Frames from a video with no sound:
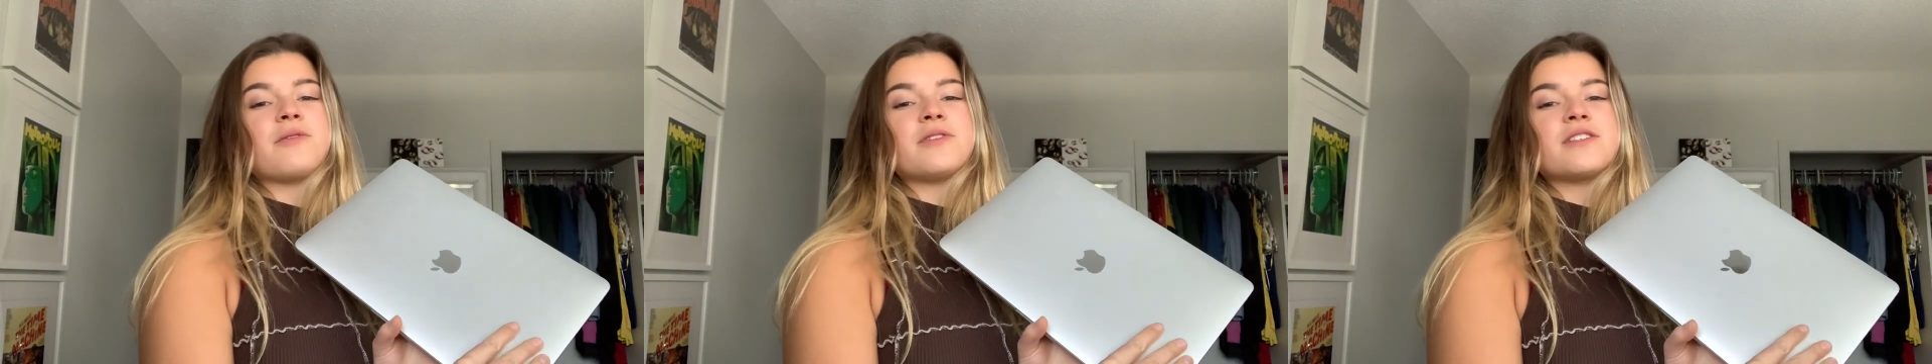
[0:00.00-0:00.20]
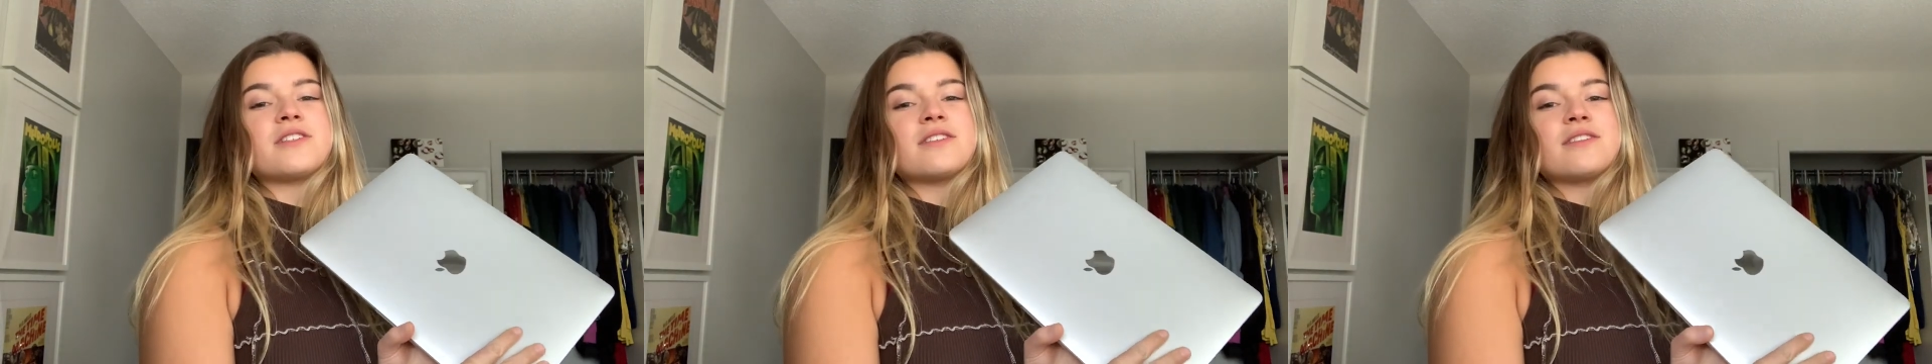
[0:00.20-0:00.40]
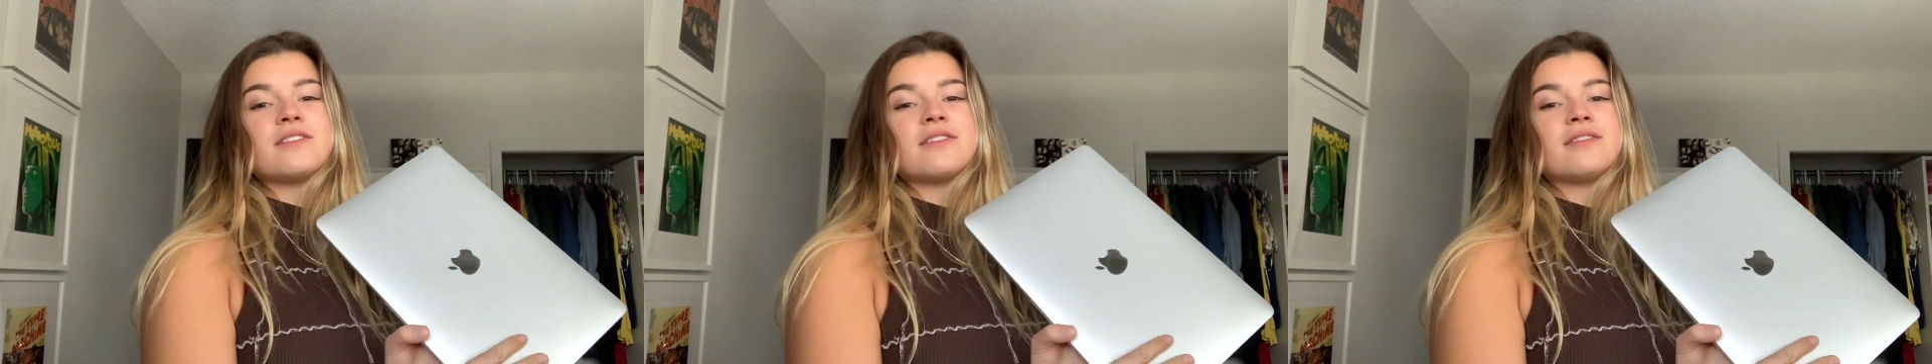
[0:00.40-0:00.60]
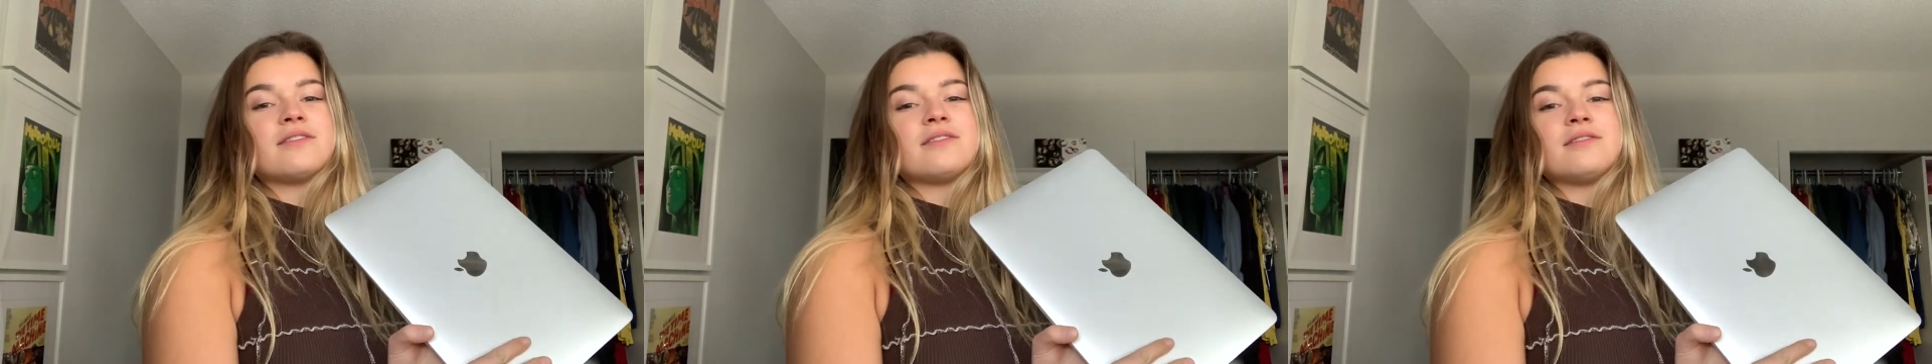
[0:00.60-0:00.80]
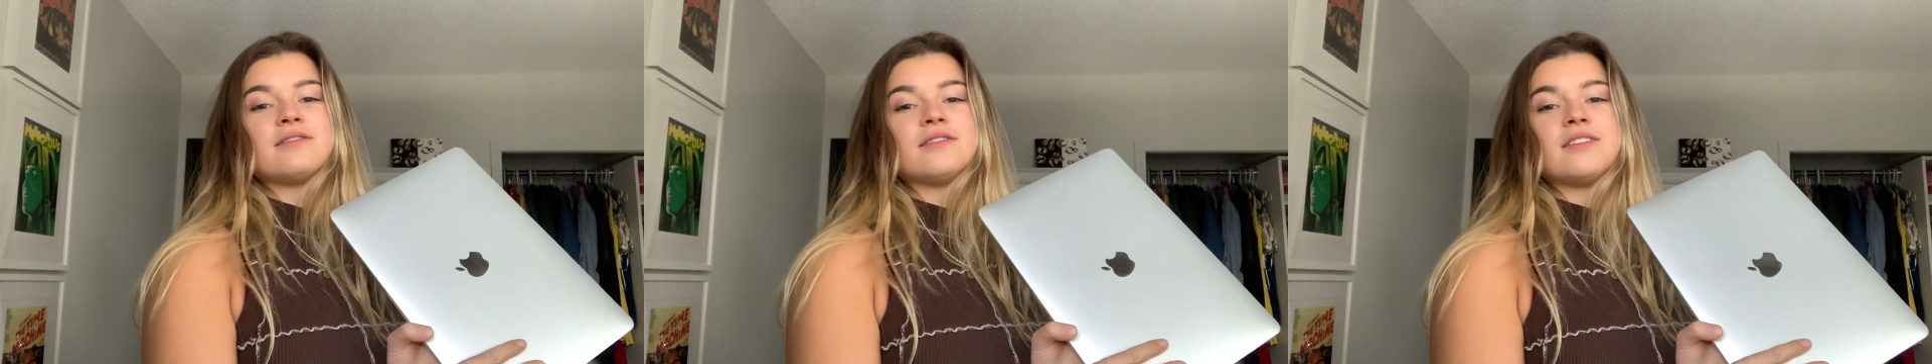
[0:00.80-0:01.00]
was
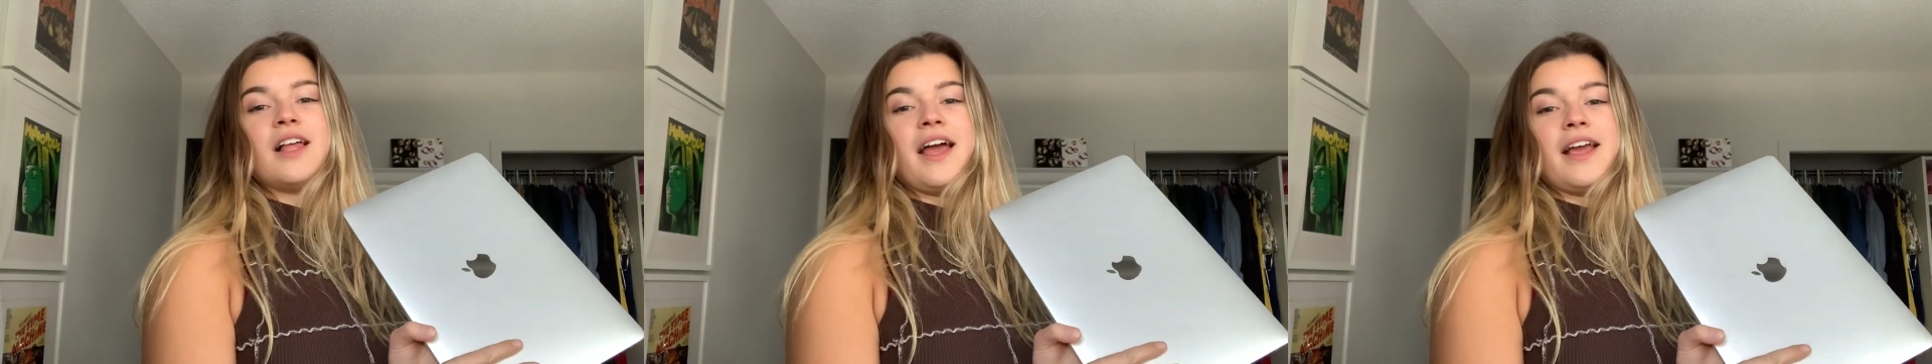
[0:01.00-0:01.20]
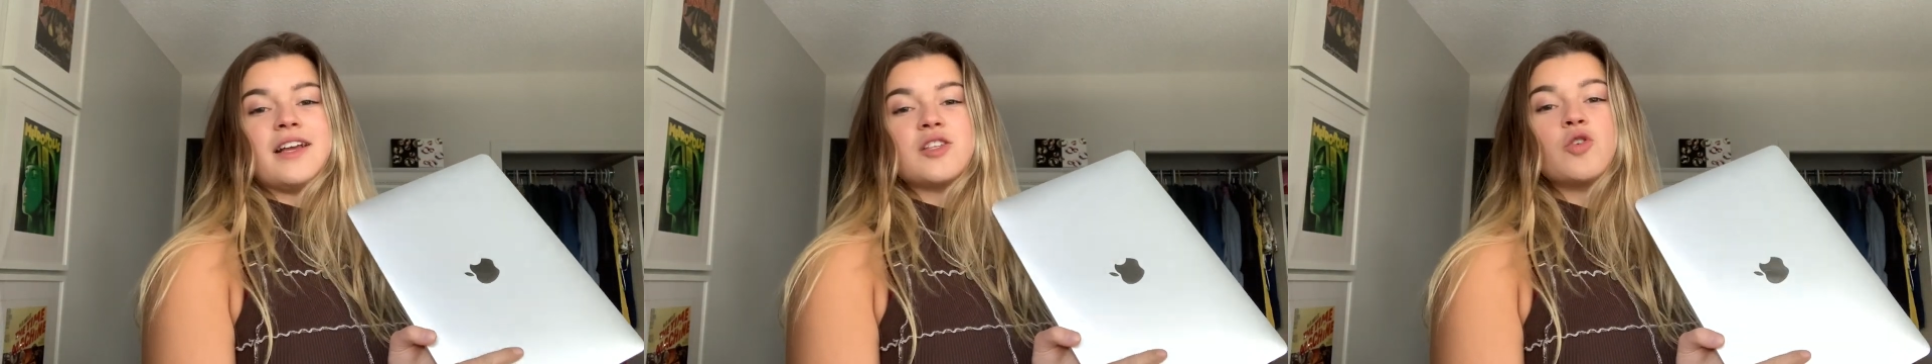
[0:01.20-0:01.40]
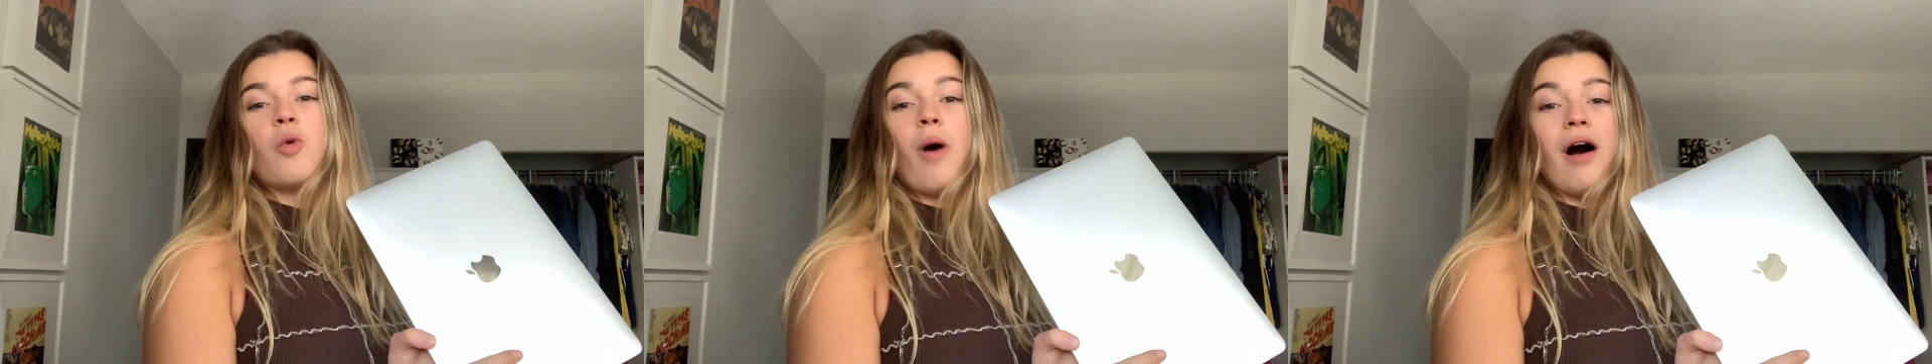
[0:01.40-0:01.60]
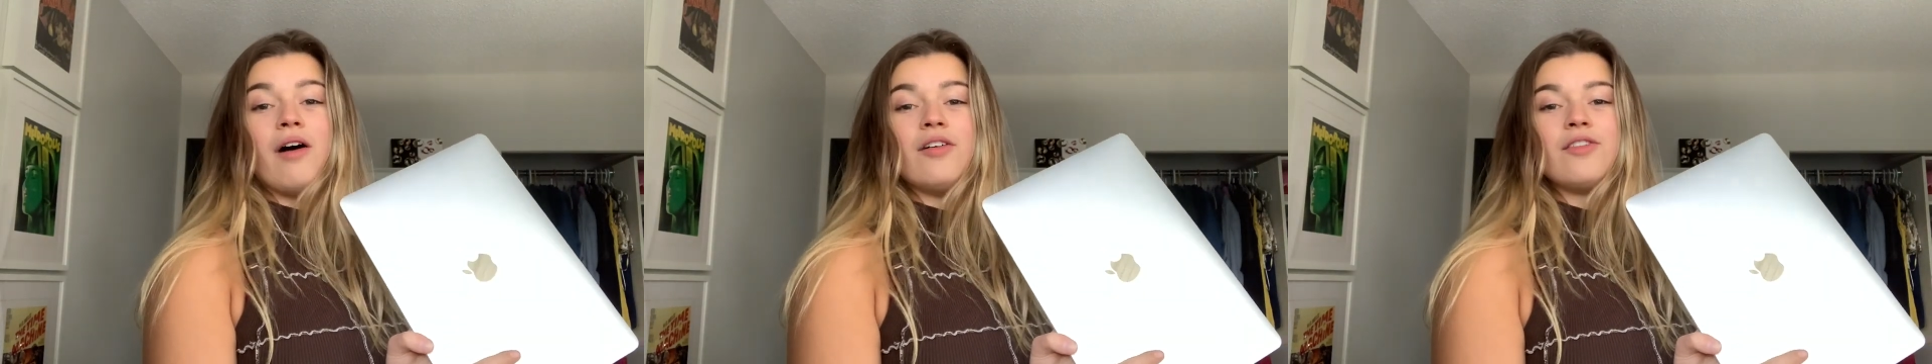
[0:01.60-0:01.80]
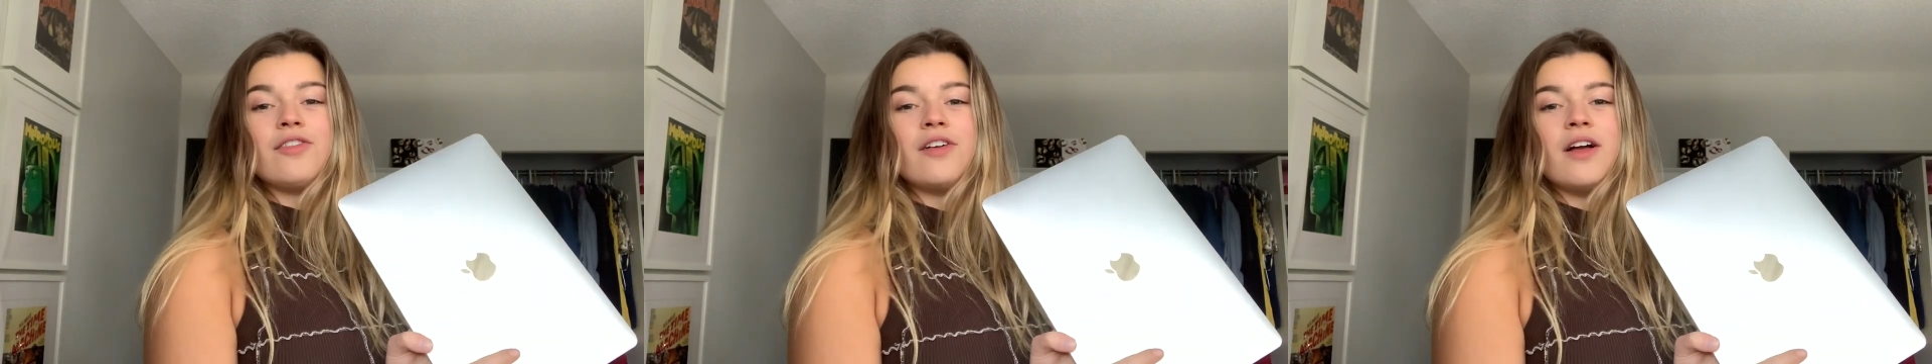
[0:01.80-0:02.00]
like
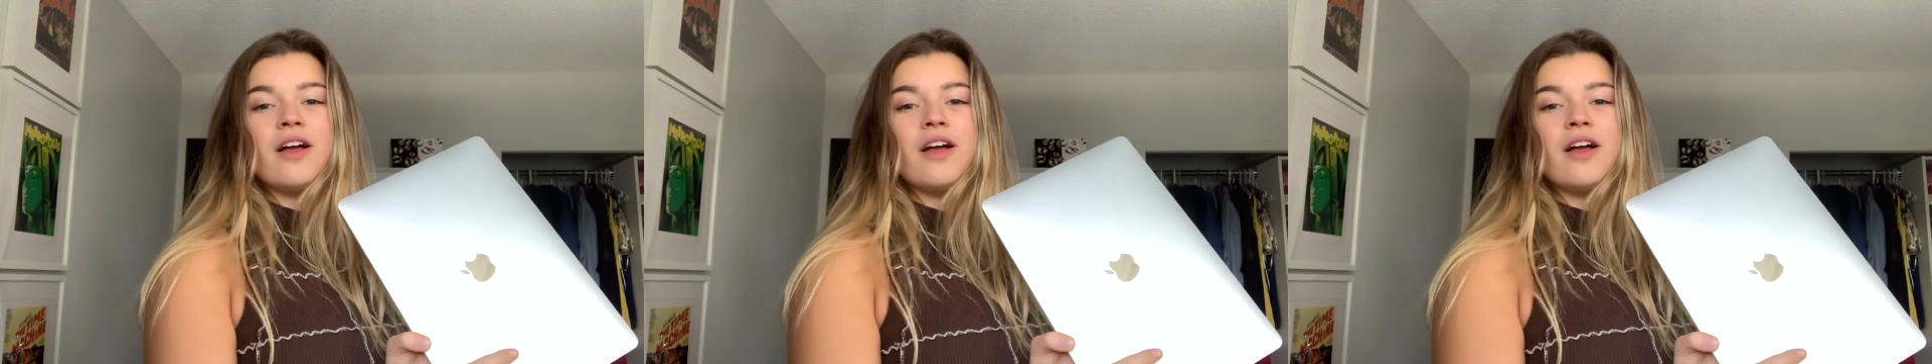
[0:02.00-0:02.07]
twelve.